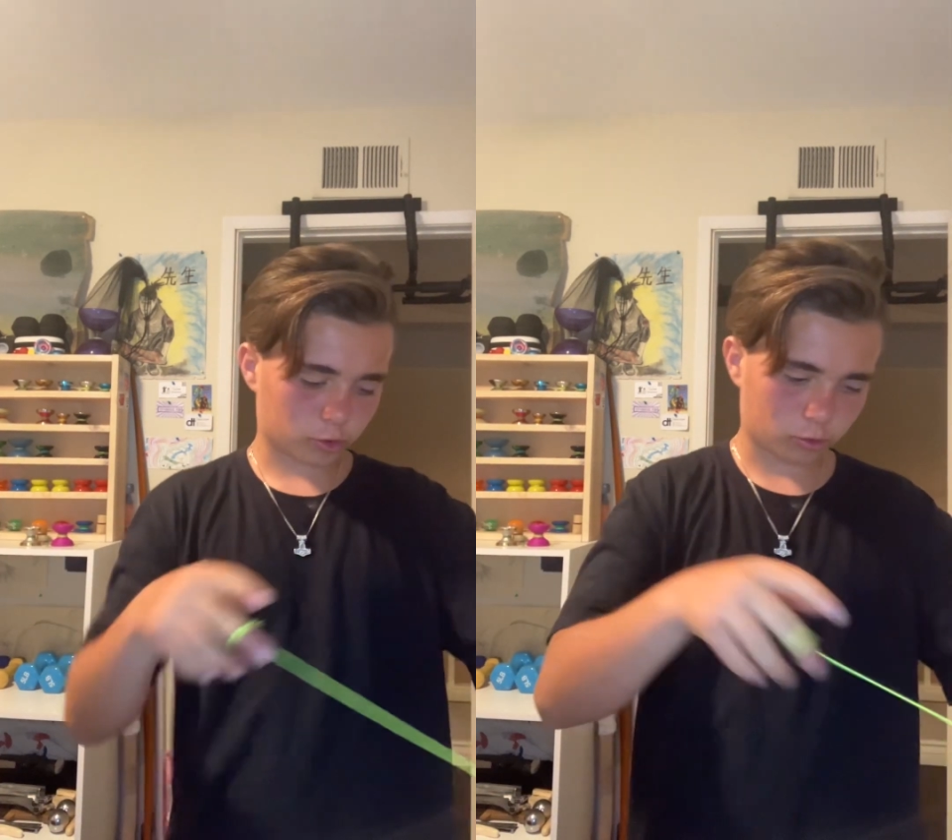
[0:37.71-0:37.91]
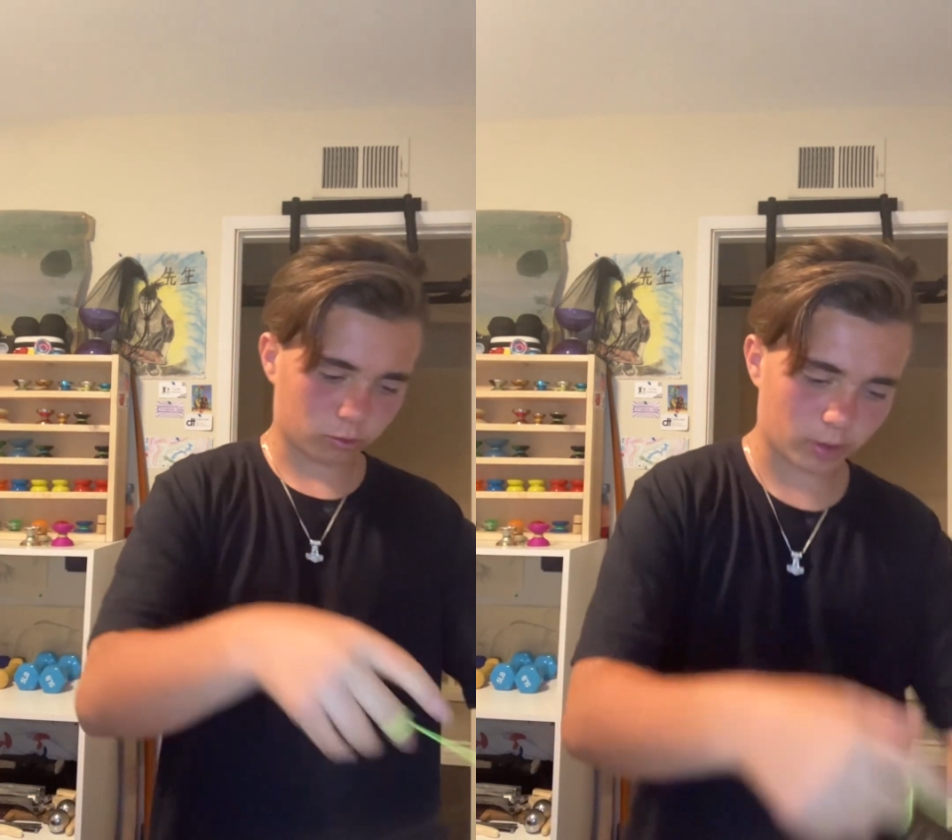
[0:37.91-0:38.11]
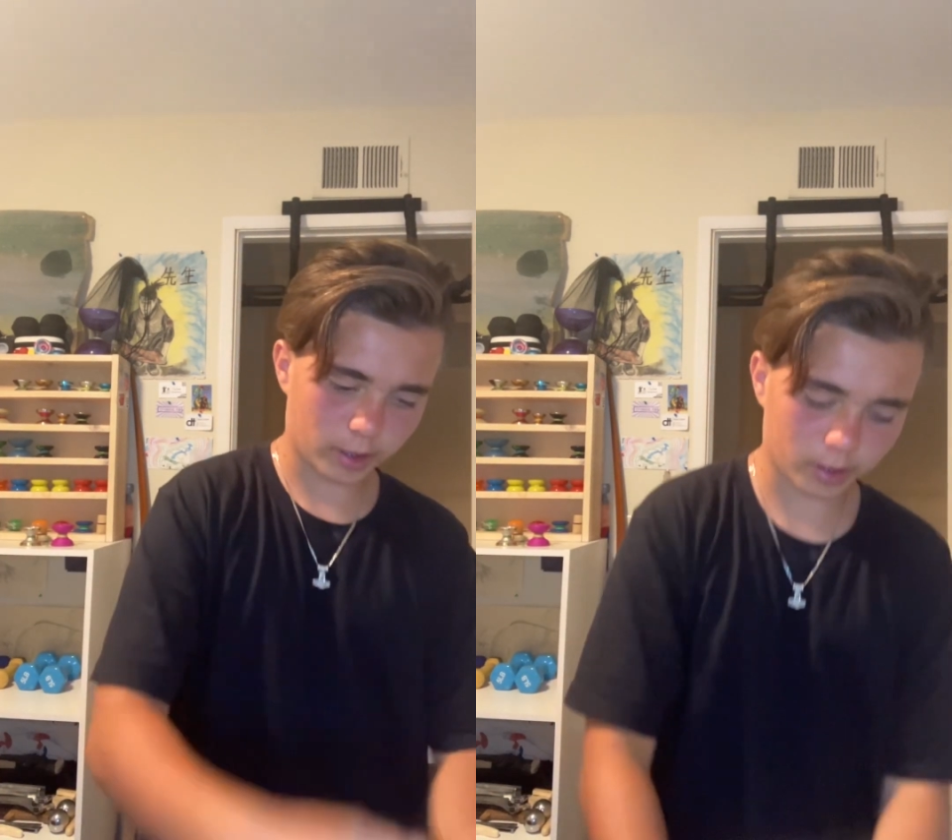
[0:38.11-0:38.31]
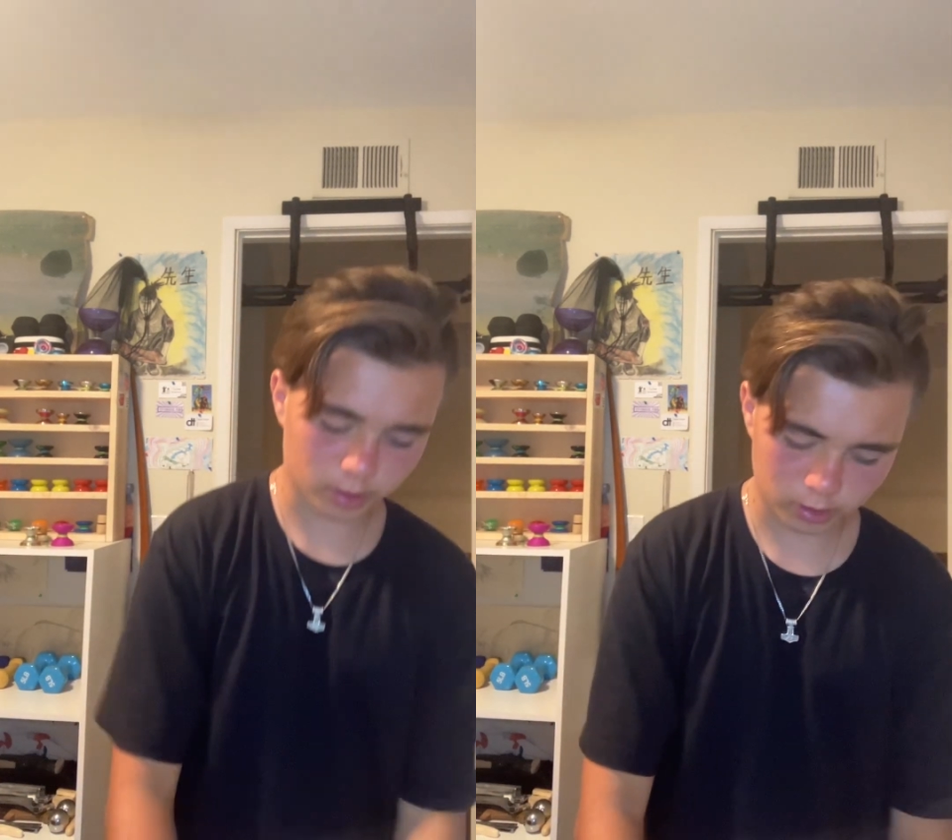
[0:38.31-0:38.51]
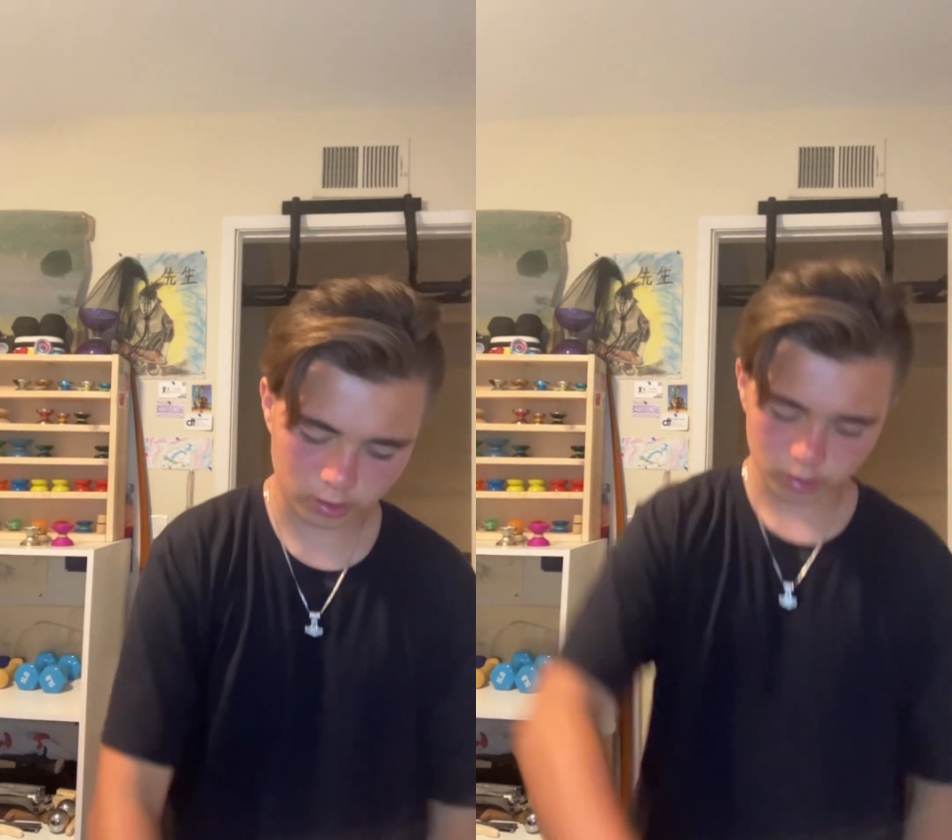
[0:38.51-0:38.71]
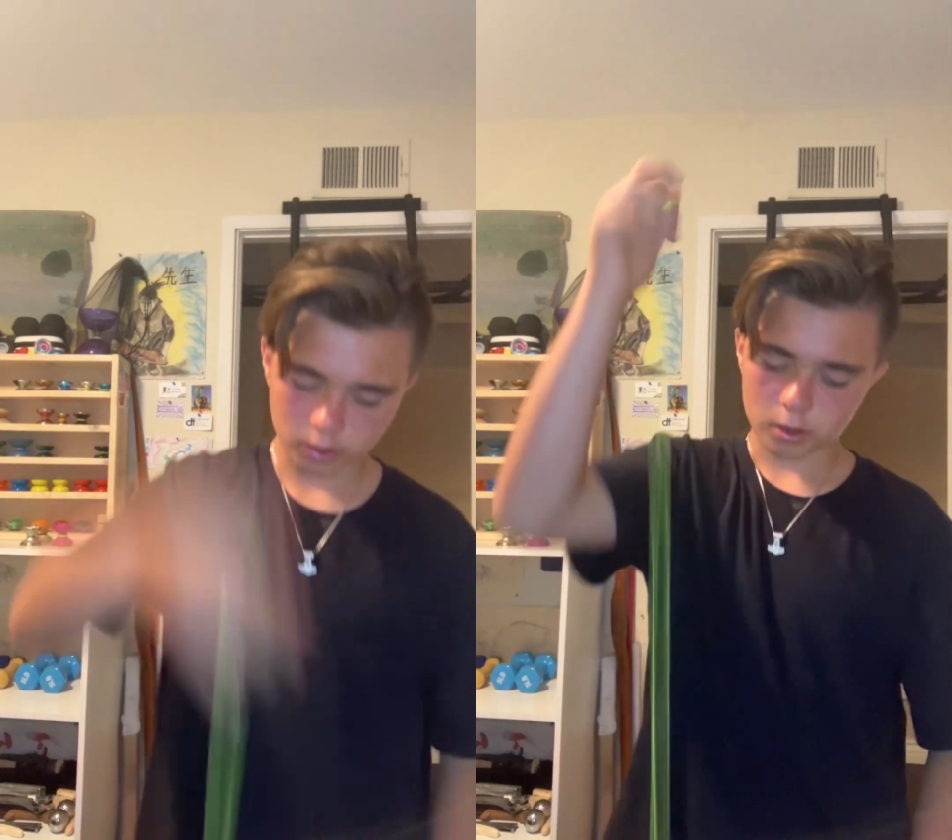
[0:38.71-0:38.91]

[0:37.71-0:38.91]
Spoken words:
tricks